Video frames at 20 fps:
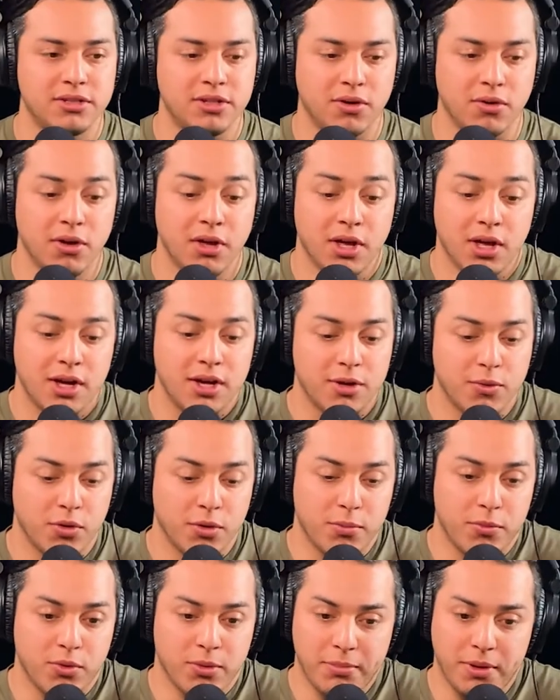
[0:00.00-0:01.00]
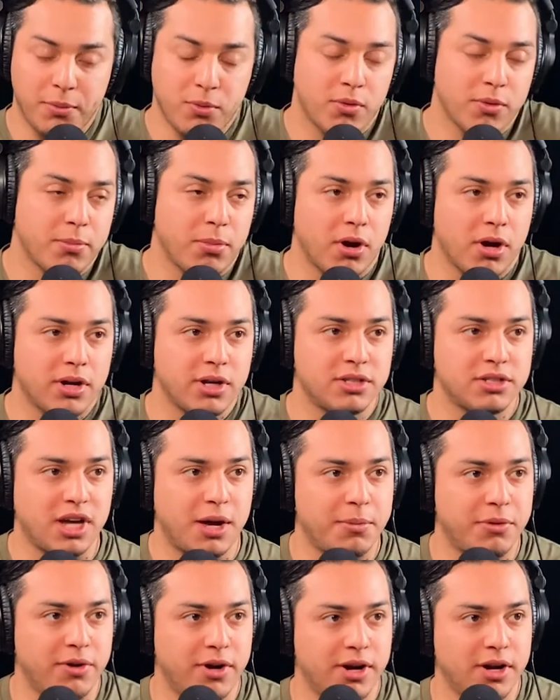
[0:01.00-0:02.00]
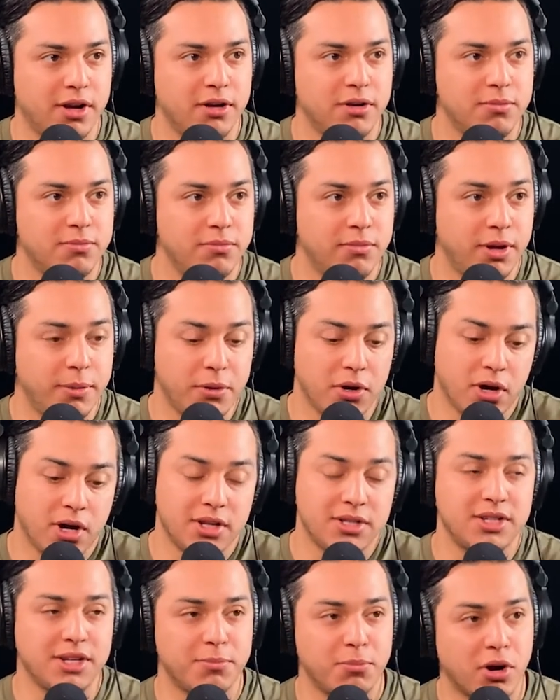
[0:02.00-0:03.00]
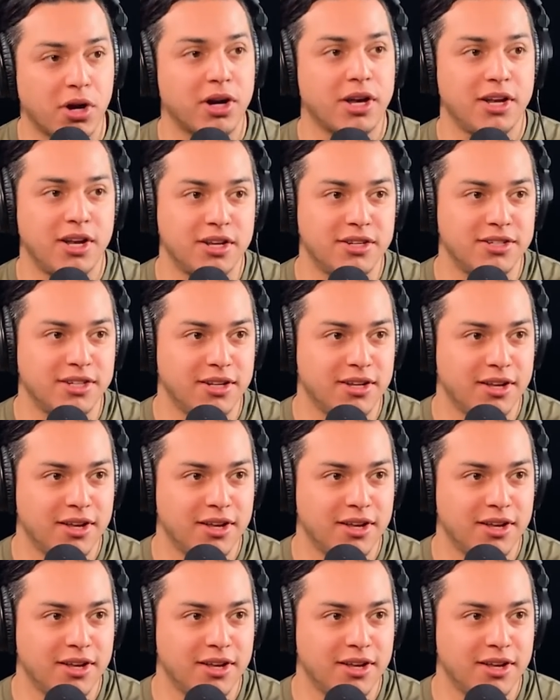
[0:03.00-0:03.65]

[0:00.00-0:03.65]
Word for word: So, right. we're, maybe we're bargain shopping right now. Maybe yeah. hunting. Bargain hunting.